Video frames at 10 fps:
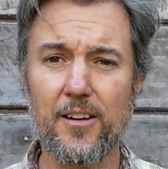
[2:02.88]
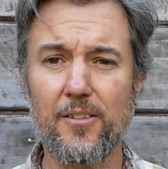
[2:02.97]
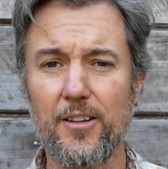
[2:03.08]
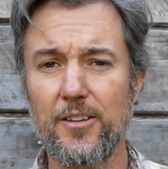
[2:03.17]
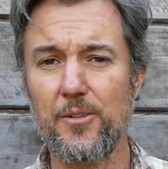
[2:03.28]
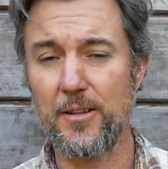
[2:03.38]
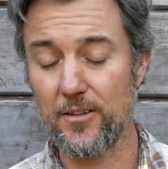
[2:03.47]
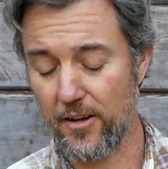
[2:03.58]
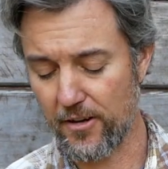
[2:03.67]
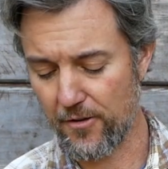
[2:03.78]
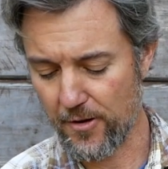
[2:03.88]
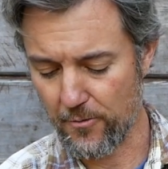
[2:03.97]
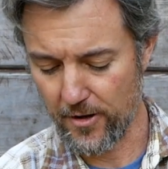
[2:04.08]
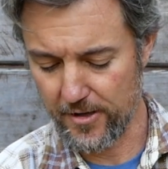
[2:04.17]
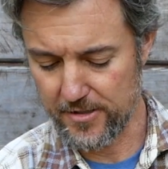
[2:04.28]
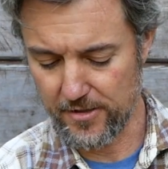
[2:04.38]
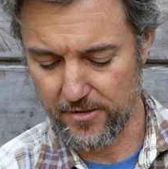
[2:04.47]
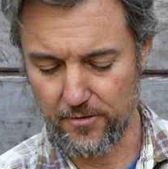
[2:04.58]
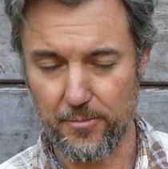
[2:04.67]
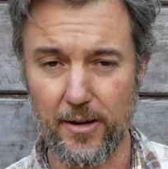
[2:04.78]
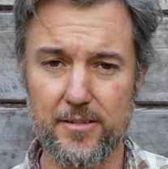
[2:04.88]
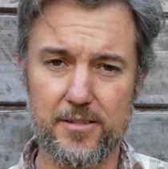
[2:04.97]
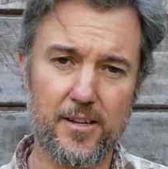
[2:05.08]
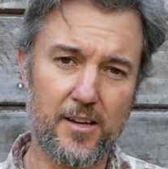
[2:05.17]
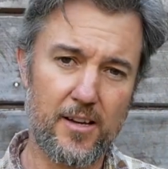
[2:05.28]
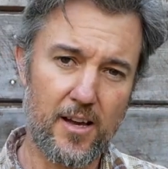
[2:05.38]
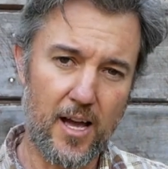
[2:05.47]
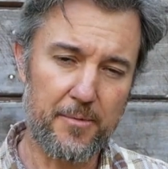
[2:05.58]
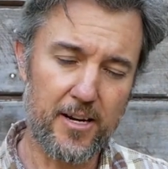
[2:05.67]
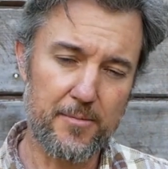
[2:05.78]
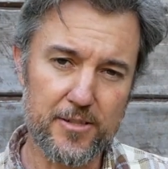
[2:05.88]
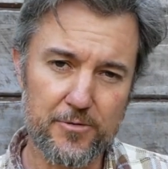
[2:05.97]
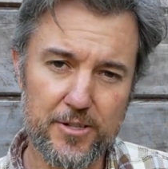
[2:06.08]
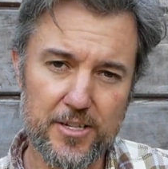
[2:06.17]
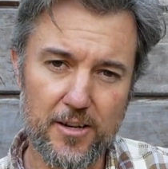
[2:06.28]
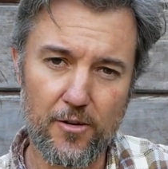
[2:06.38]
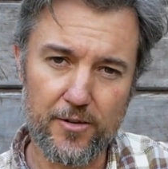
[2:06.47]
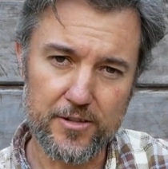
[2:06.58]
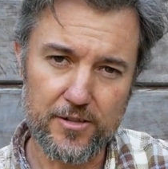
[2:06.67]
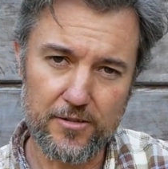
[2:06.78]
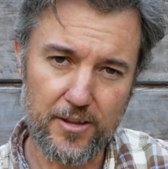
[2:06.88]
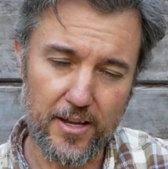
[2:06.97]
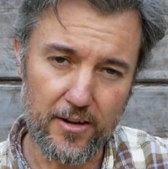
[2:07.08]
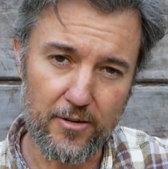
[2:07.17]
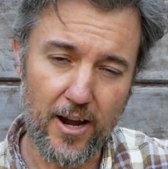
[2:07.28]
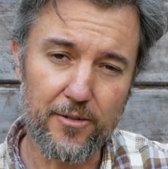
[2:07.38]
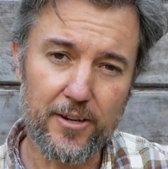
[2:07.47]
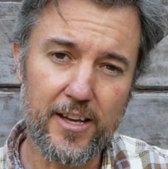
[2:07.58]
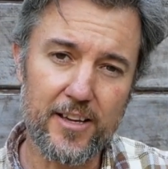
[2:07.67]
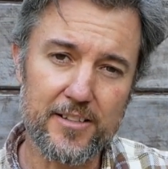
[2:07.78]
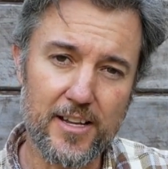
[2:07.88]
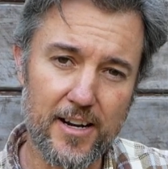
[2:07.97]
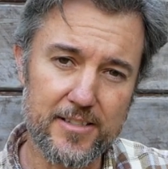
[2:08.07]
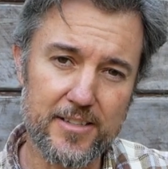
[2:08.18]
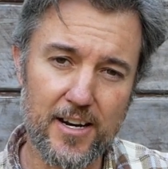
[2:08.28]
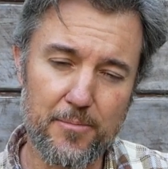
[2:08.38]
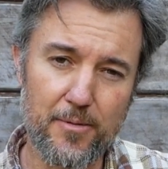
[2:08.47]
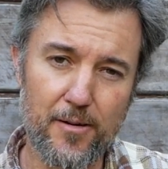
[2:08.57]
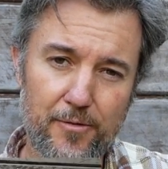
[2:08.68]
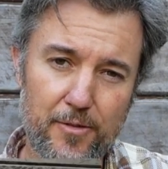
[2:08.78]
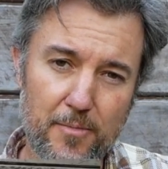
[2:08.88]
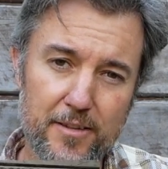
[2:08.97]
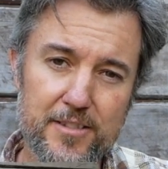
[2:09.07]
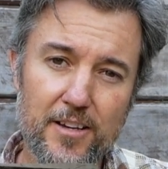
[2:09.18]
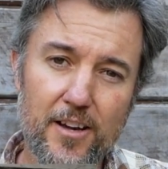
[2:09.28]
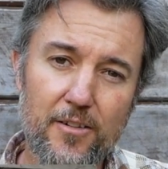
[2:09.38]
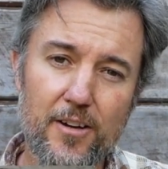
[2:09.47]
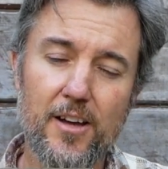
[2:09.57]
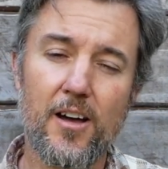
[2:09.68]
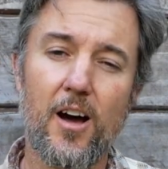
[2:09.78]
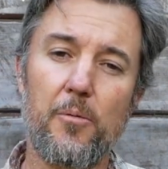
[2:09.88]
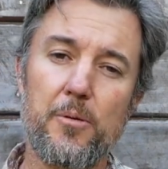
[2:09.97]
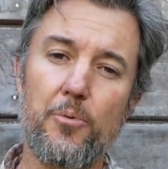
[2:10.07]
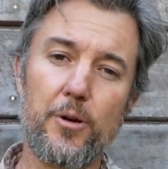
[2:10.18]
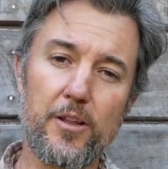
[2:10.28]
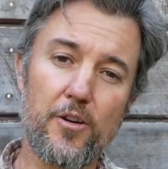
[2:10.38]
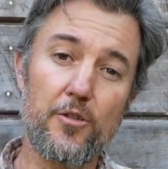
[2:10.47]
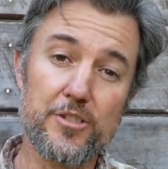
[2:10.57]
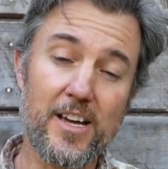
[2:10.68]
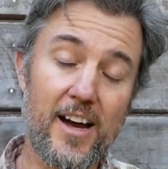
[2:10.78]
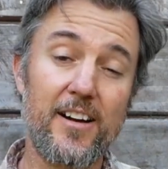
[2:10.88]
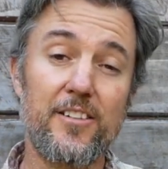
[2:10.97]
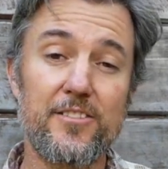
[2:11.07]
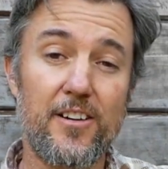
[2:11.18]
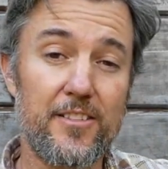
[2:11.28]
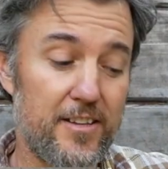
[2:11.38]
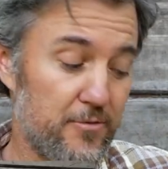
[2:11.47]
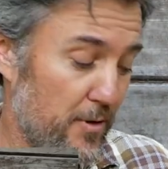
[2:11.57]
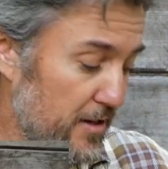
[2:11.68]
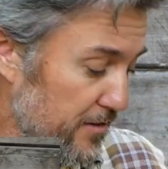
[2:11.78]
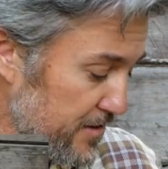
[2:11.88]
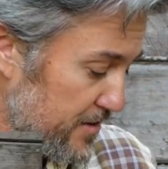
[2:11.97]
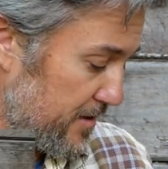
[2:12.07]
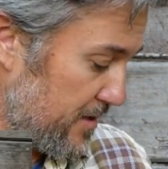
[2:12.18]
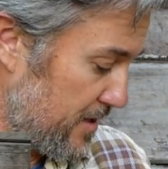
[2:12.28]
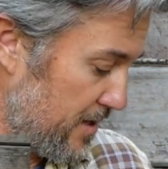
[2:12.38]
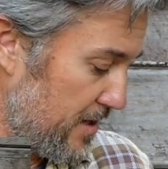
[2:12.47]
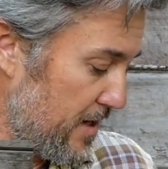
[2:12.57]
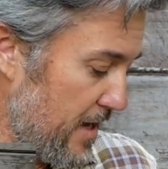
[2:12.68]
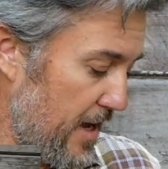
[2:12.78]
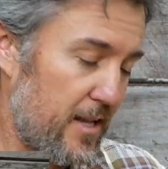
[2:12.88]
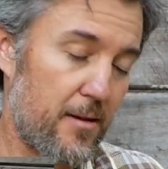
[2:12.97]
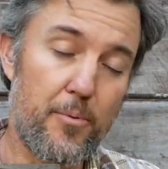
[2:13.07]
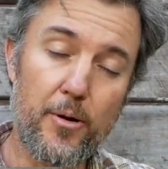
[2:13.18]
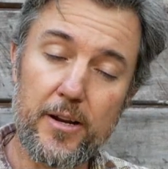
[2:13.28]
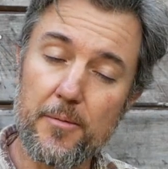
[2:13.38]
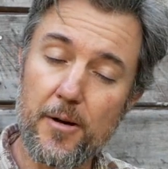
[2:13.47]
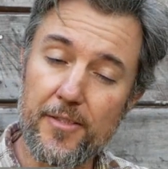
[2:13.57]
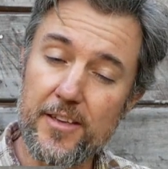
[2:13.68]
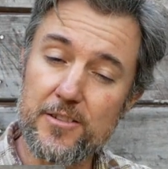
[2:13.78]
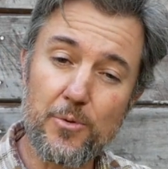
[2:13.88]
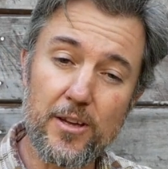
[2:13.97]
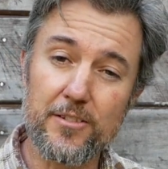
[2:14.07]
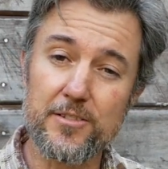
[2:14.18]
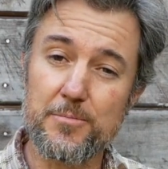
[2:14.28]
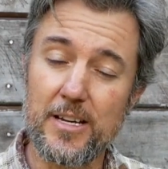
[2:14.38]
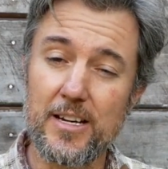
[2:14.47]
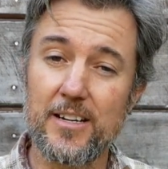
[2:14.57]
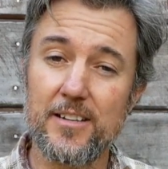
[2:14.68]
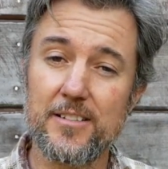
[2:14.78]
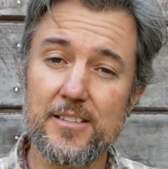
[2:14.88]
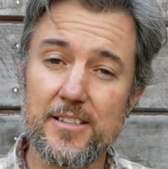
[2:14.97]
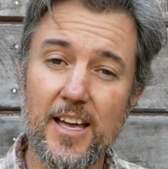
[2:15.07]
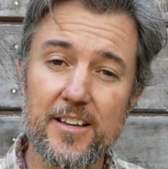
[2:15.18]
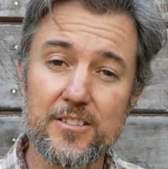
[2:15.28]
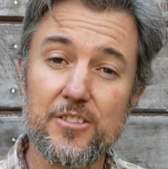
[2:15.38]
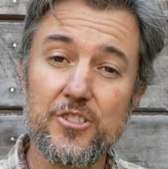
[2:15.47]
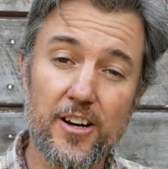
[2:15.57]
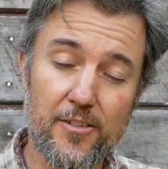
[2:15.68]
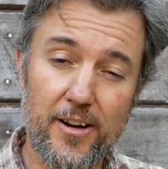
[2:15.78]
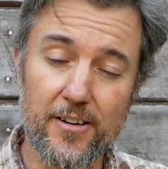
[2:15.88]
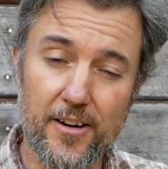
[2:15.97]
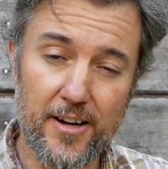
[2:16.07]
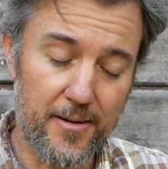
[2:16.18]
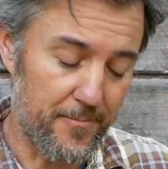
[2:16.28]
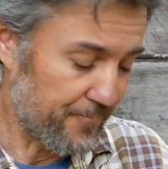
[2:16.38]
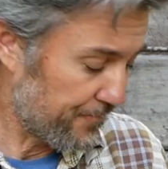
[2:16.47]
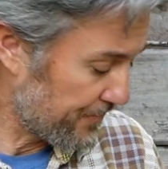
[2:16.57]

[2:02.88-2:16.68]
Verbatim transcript: it a little bit longer if I wanted to, but I'm going to be switching over to the Gravel Kings that I set up a few months ago. I'll be putting those tires on these wheels and I'm putting them on these wheels because this has the generator hub.